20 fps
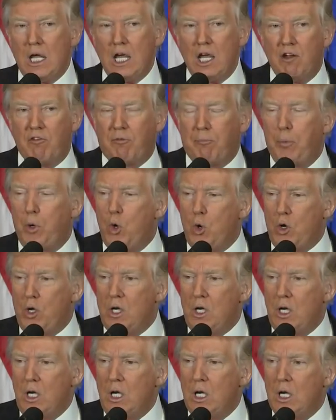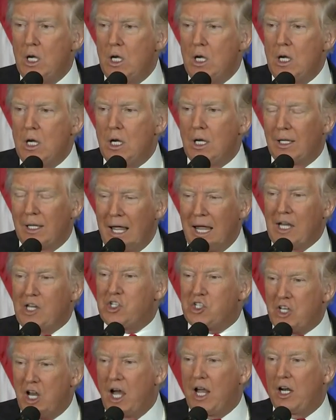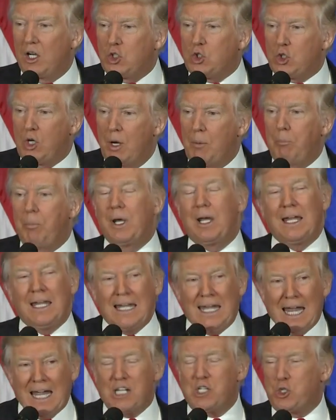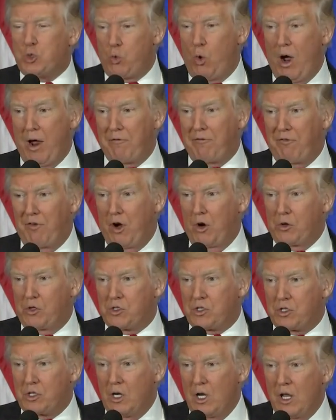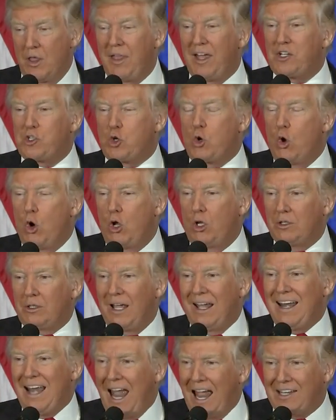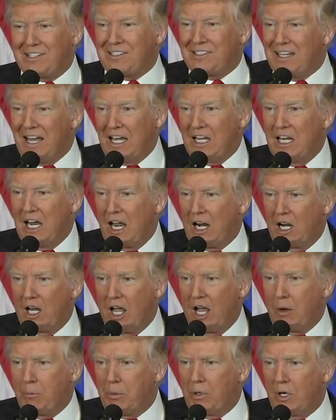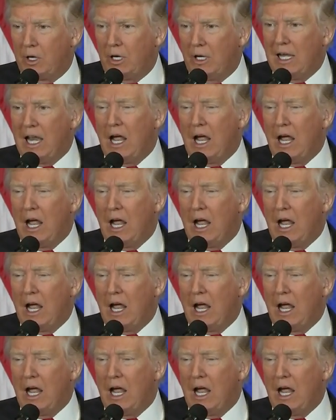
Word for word: if Putin likes Donald Trump, guess what, folks? That's called an asset, not a liability.